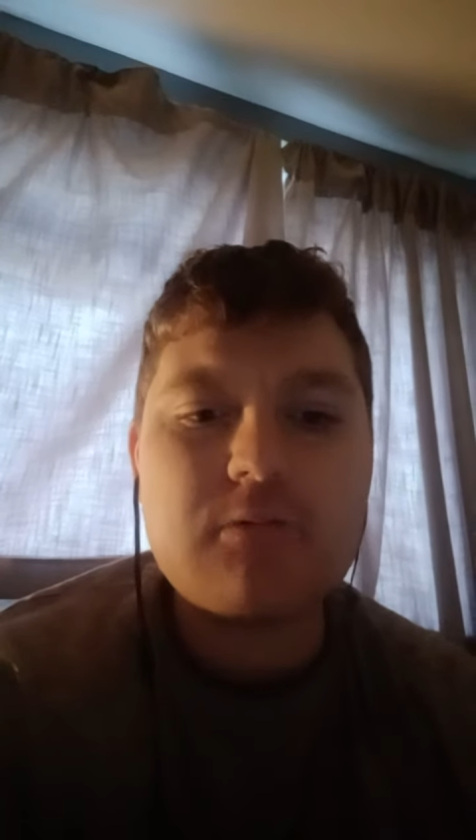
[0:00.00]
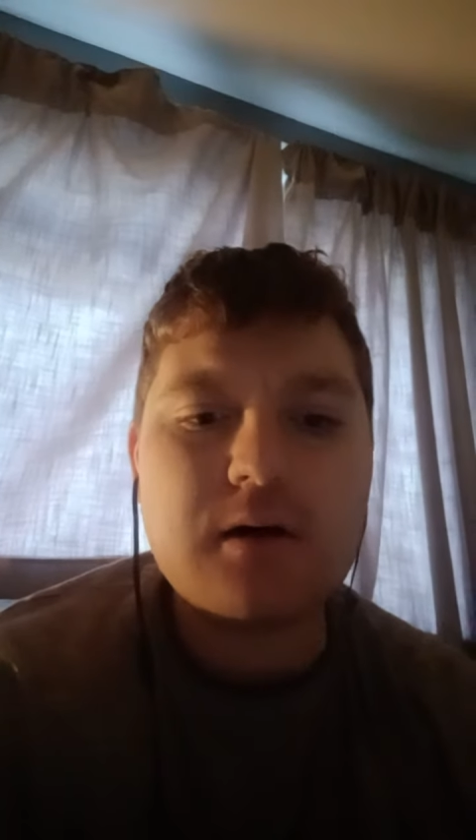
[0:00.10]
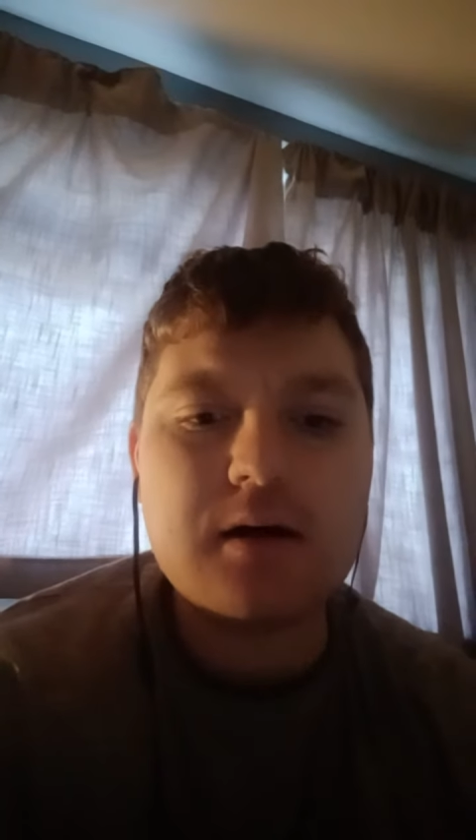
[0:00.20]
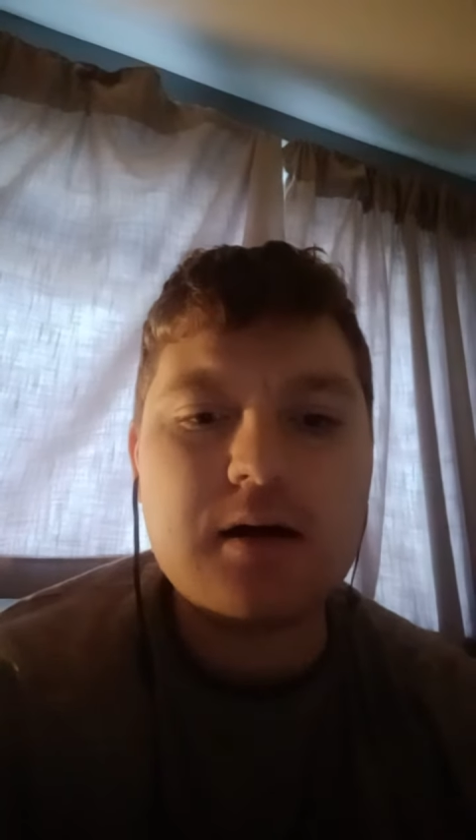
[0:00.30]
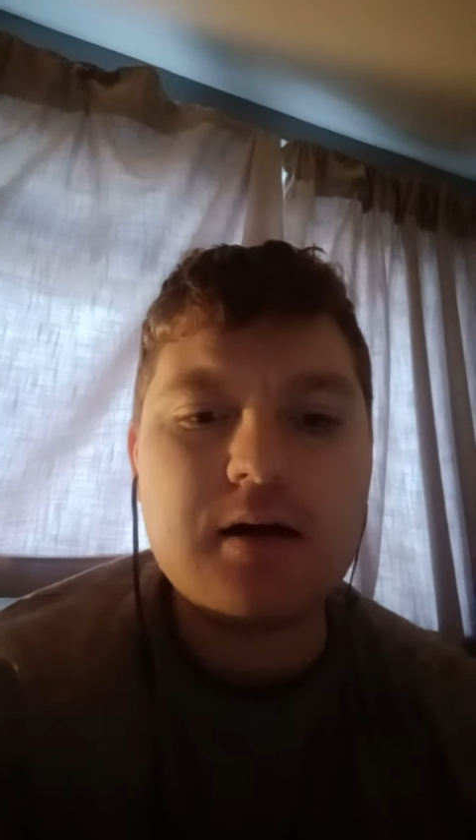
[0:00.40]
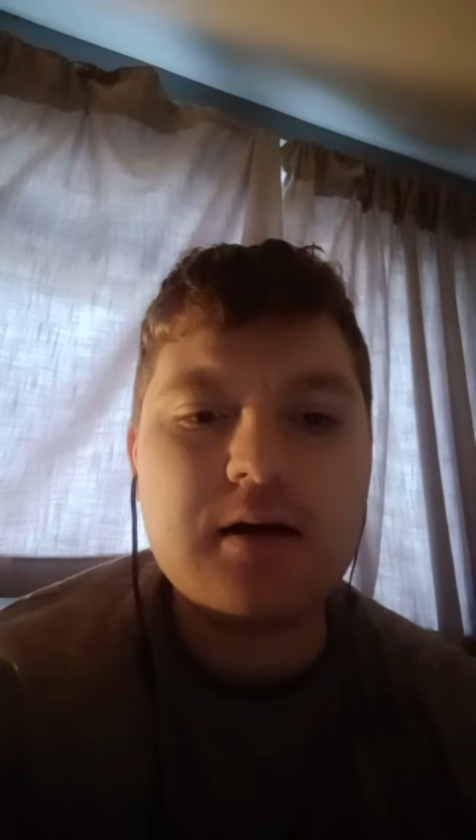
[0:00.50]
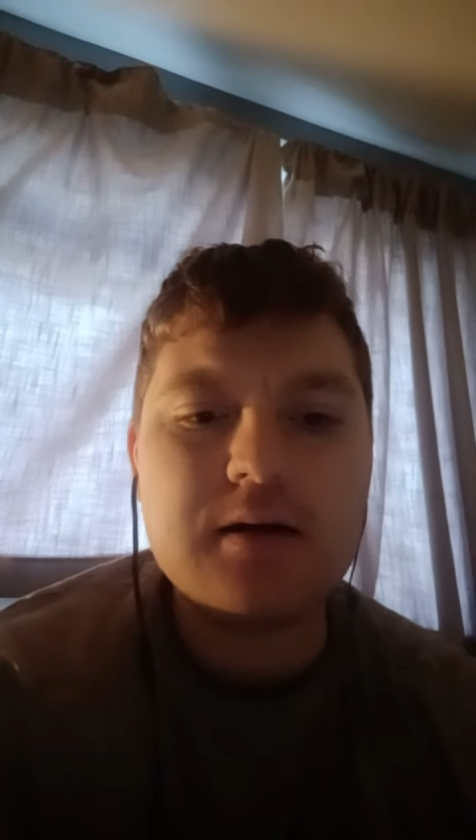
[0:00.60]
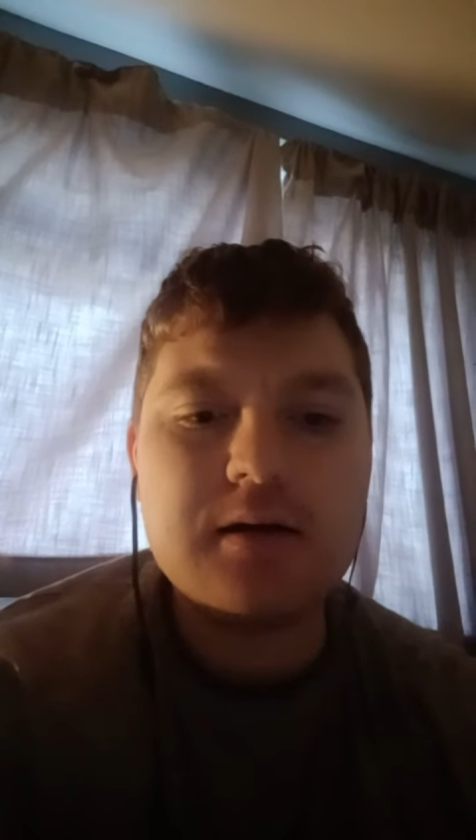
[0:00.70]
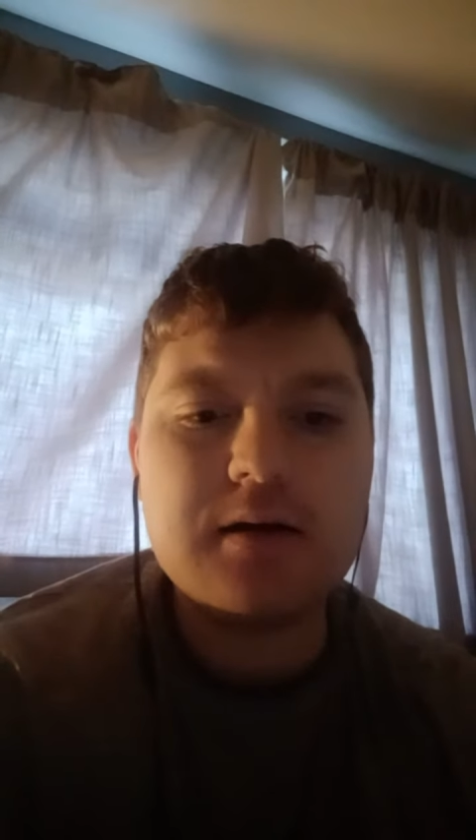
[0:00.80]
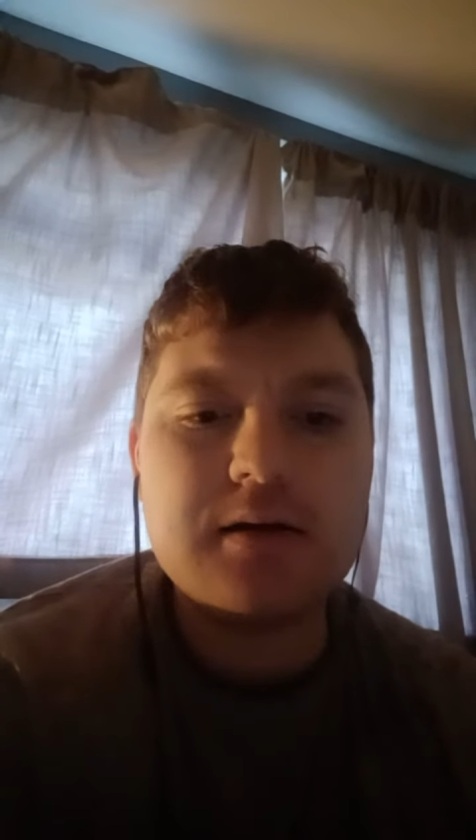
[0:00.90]

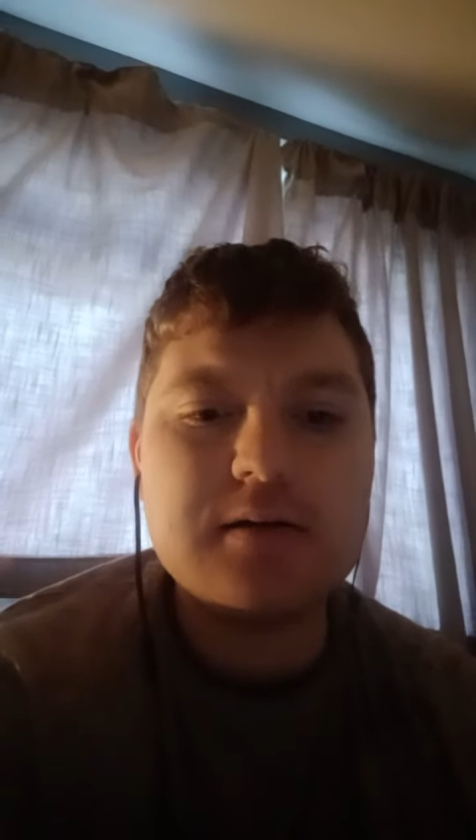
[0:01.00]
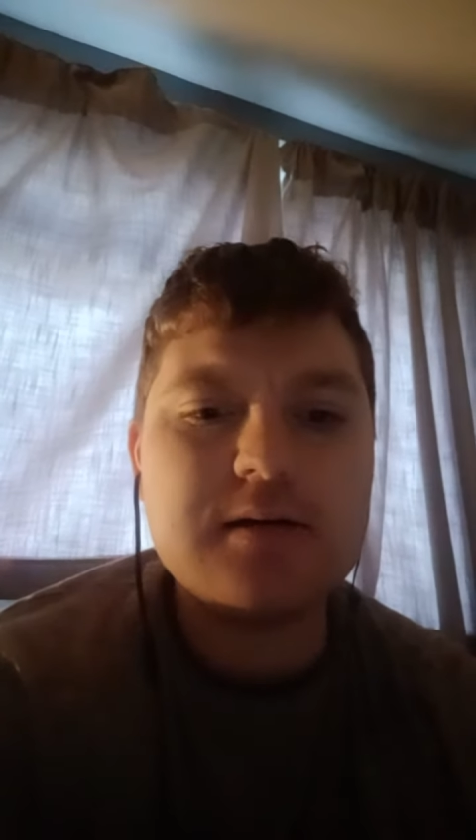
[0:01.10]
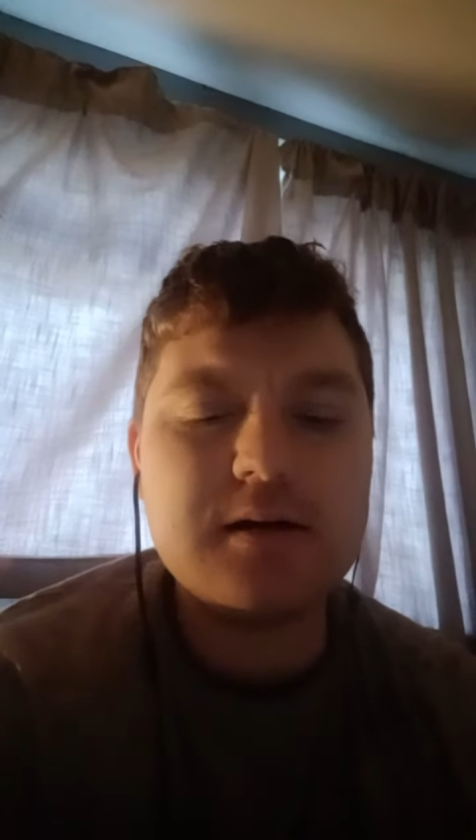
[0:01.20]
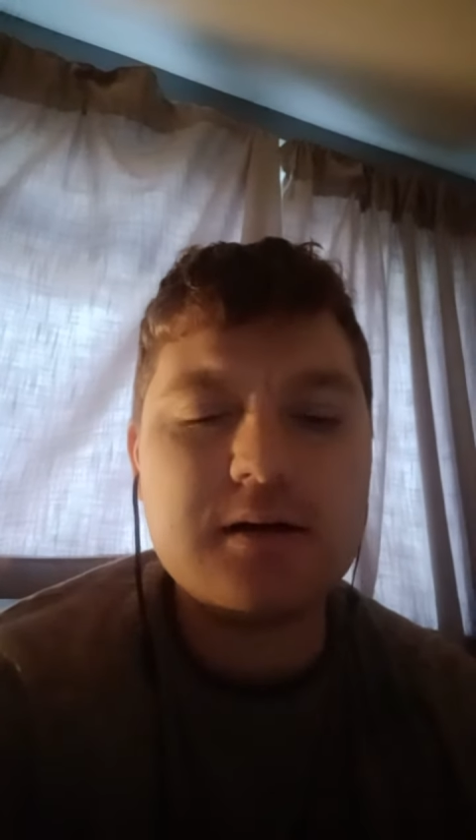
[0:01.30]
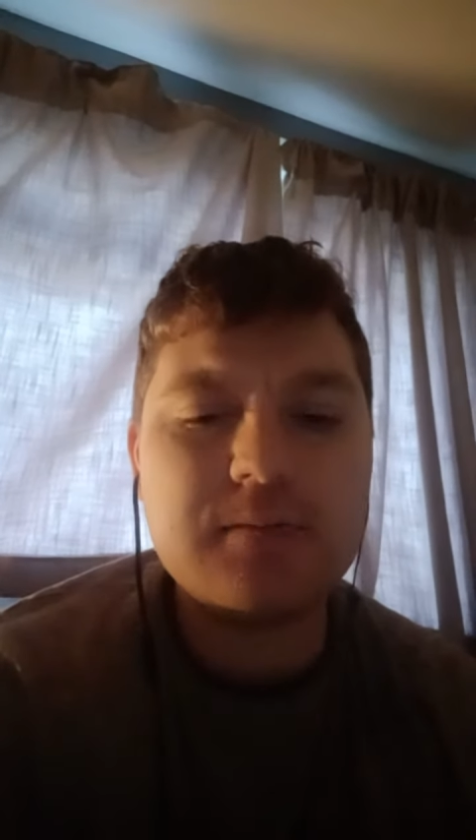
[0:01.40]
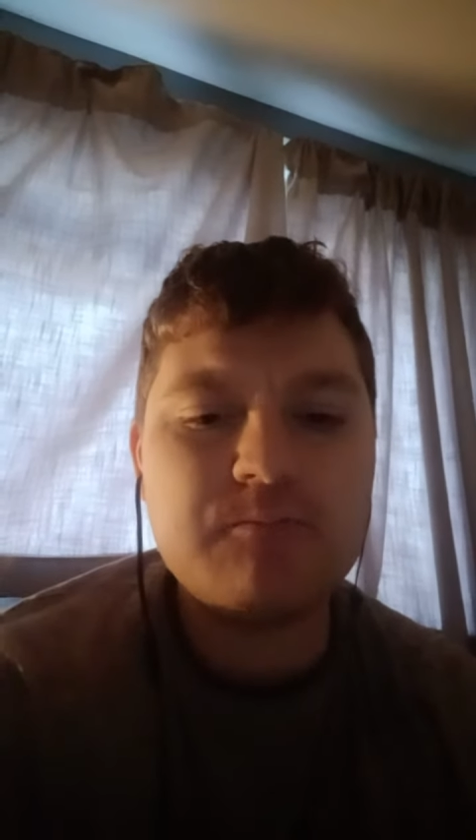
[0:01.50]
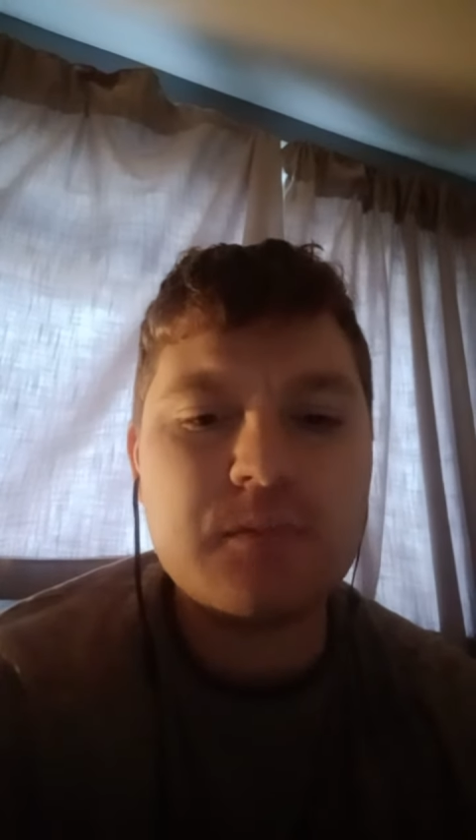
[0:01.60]
wander,